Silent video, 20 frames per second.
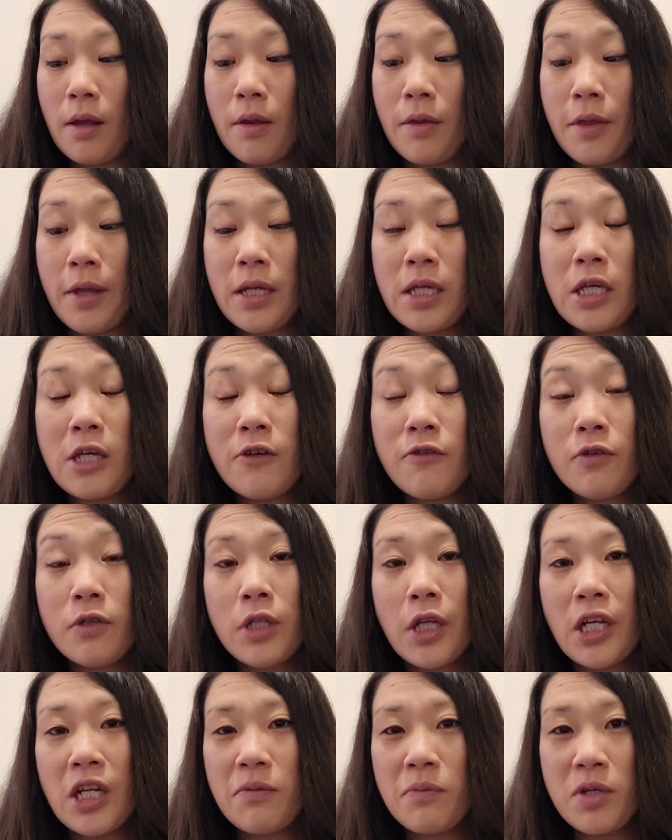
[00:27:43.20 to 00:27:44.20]
Thank you for
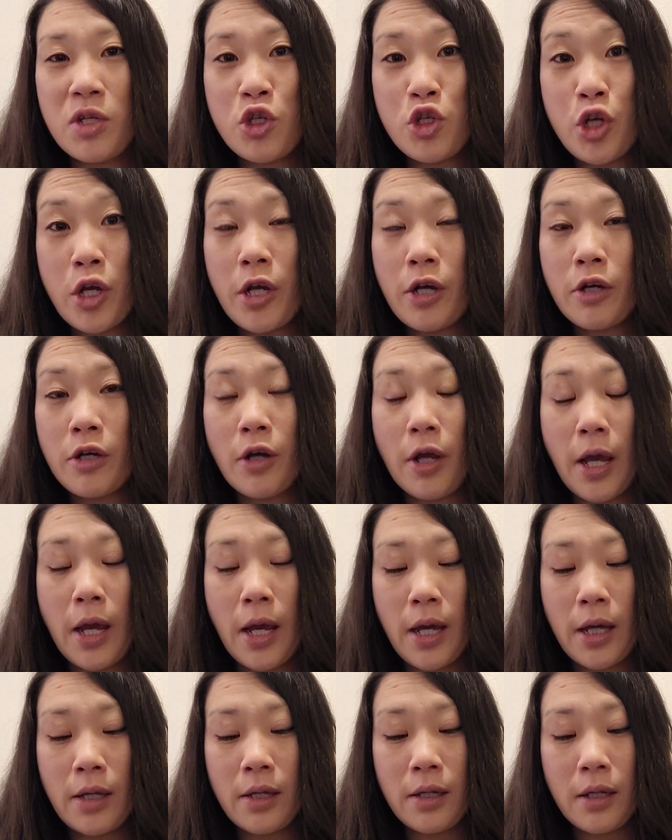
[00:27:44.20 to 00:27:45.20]
letting me share,
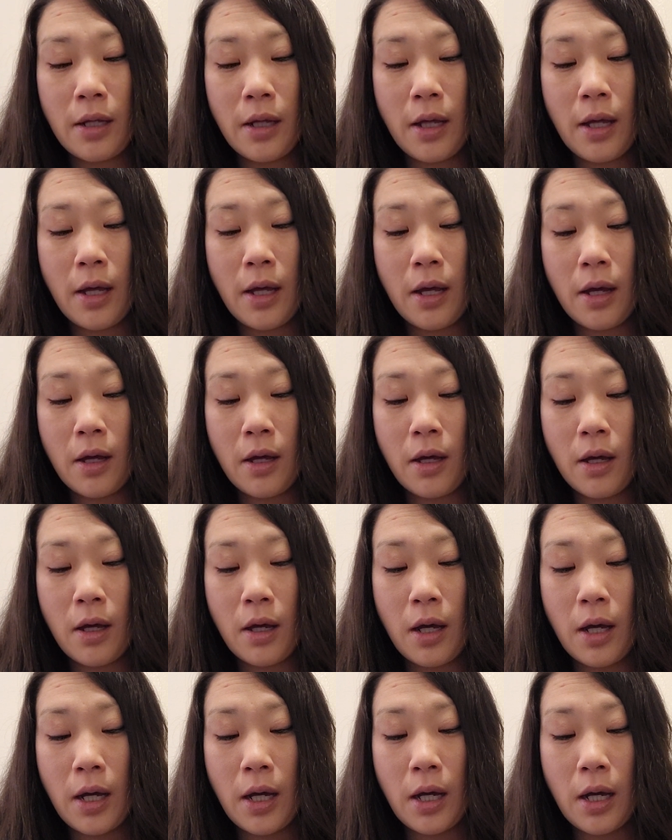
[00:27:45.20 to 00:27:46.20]
and
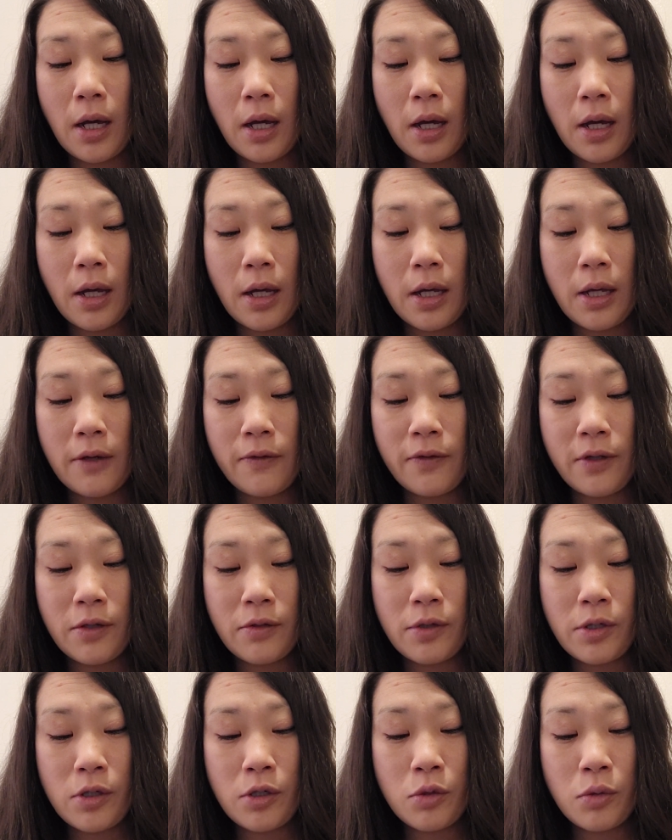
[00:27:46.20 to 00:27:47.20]
if you
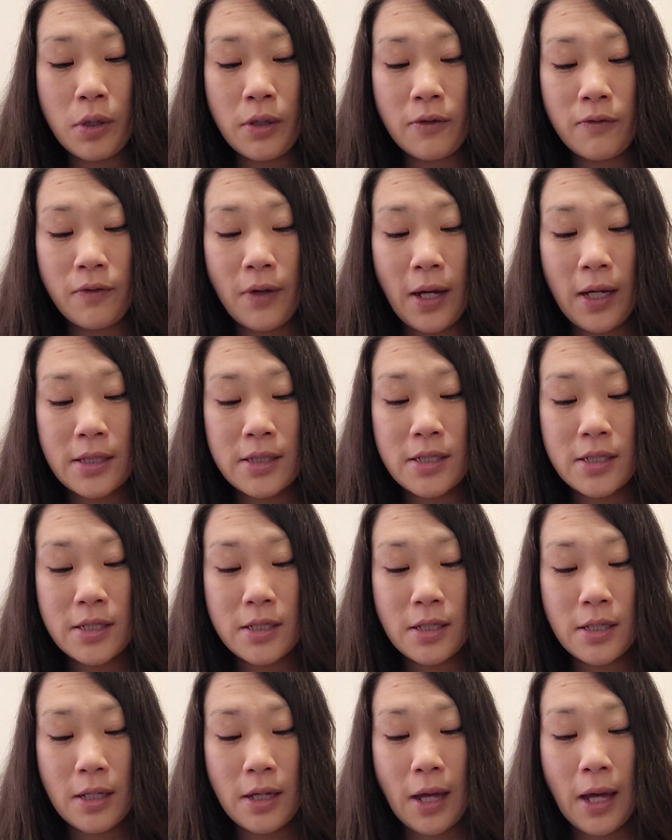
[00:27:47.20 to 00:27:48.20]
do, in fact,
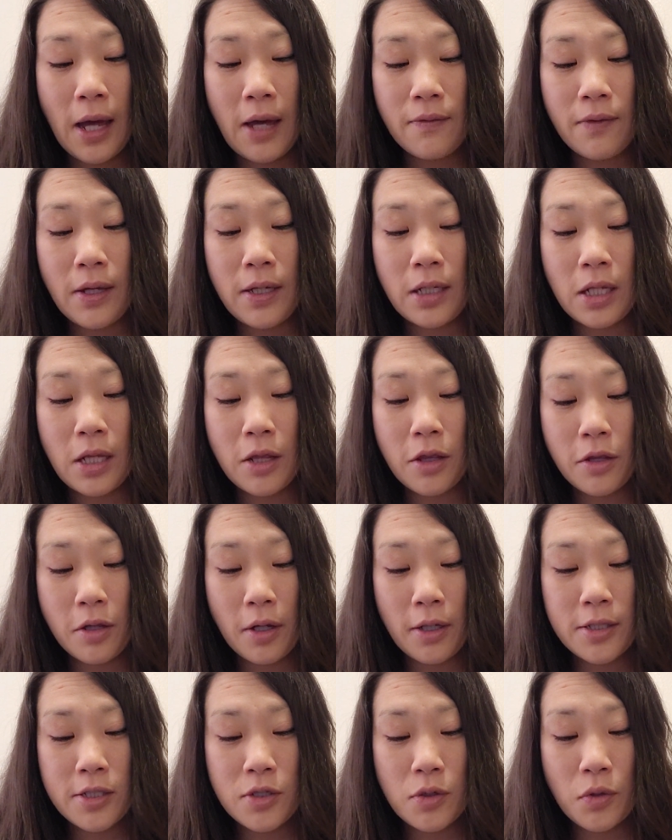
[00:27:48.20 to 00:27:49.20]
have any
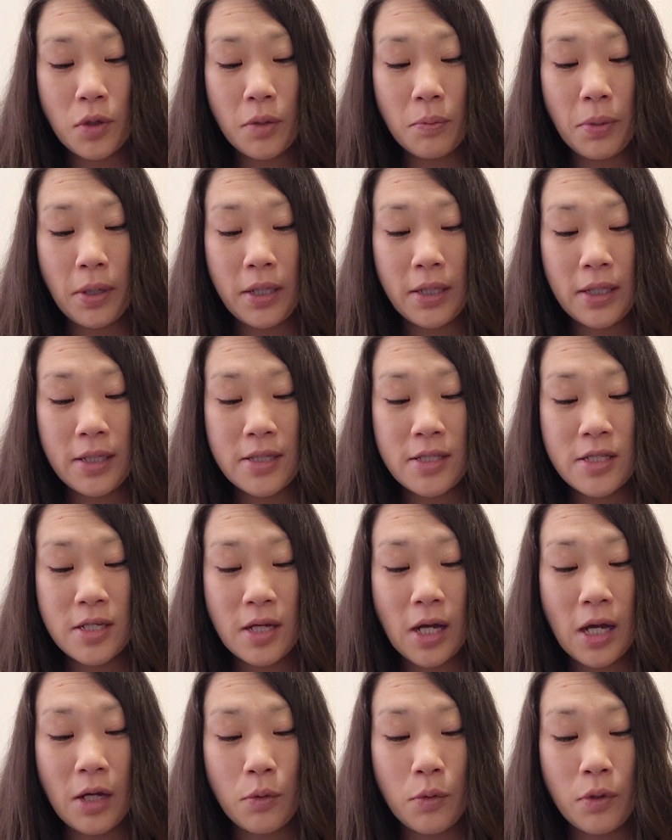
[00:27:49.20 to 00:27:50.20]
thoughts or opinions,
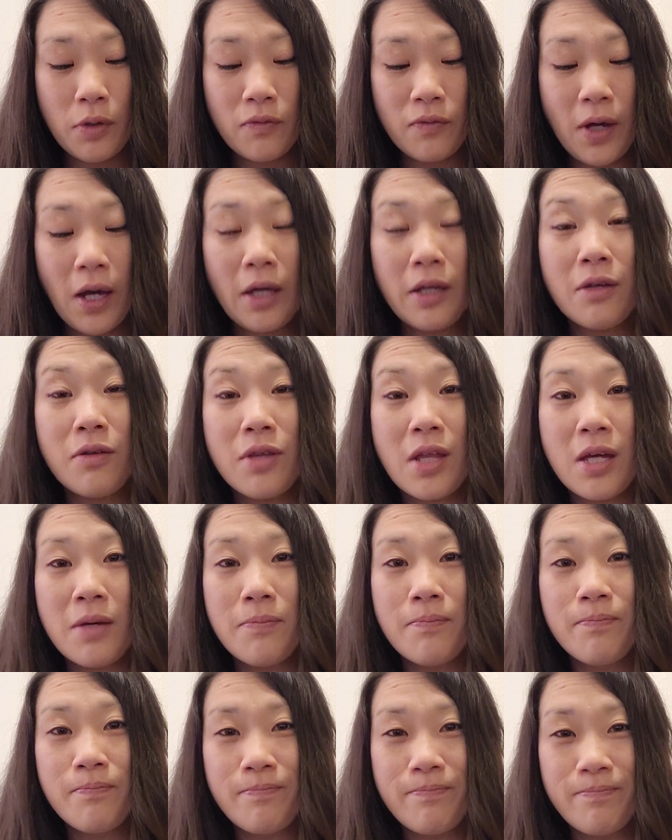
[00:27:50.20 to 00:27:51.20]
I would value them.